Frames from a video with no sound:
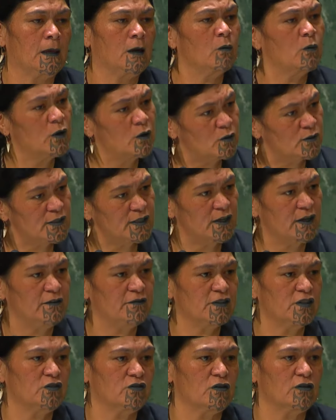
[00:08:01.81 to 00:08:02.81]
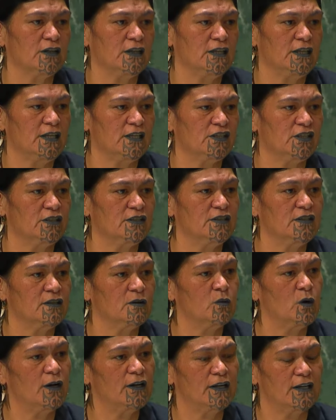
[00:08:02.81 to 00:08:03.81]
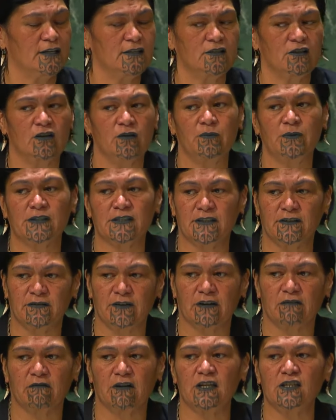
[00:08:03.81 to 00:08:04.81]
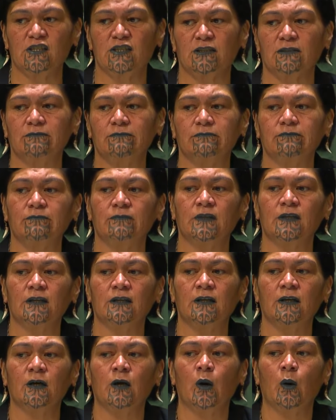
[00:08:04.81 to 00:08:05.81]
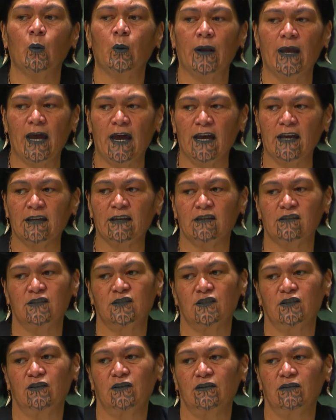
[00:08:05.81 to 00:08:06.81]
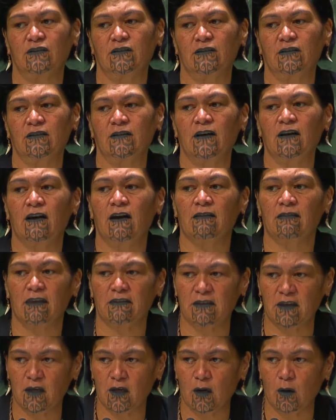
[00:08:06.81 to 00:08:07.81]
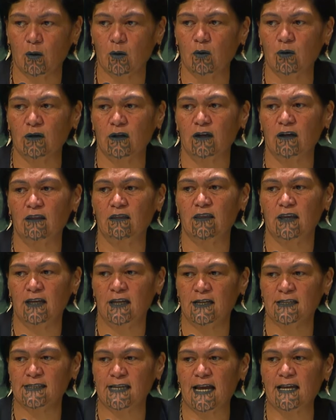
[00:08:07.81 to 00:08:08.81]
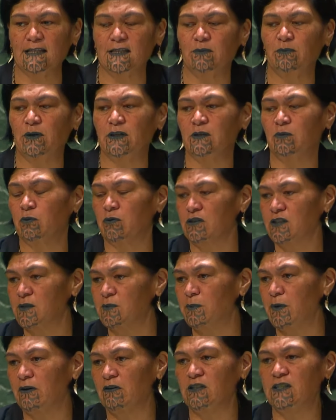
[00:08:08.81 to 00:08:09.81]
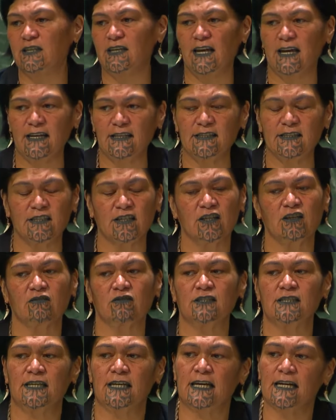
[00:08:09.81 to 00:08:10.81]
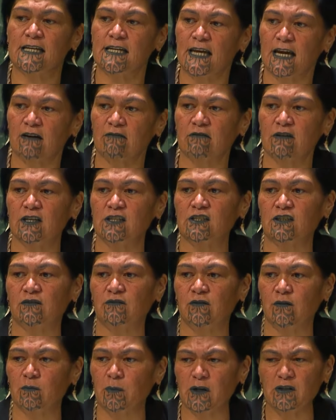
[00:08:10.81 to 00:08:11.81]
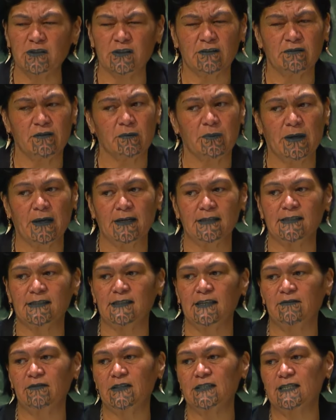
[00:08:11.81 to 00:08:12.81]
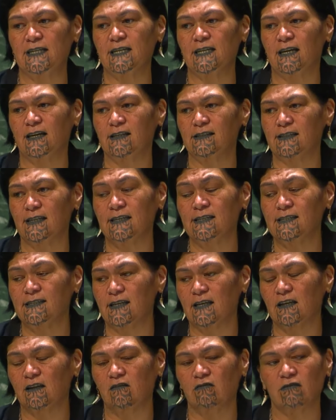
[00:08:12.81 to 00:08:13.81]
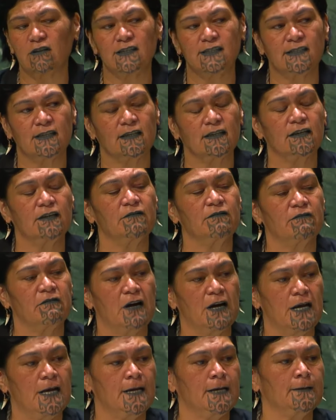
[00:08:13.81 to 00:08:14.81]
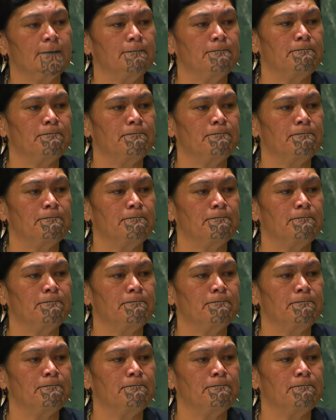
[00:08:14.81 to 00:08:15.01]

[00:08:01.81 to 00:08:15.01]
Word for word: We also have a strong connection to the wider Indo Pacific region. We are concerned that the order that has underpinned prosperity and security in our region for most of the past seven decades is increasingly fraying.